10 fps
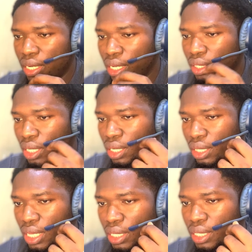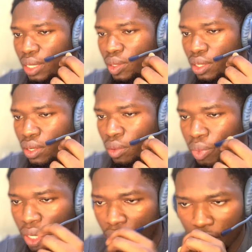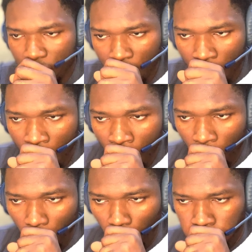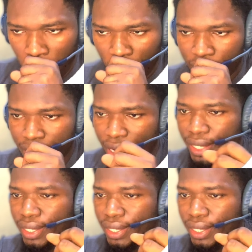actually test out the components, right?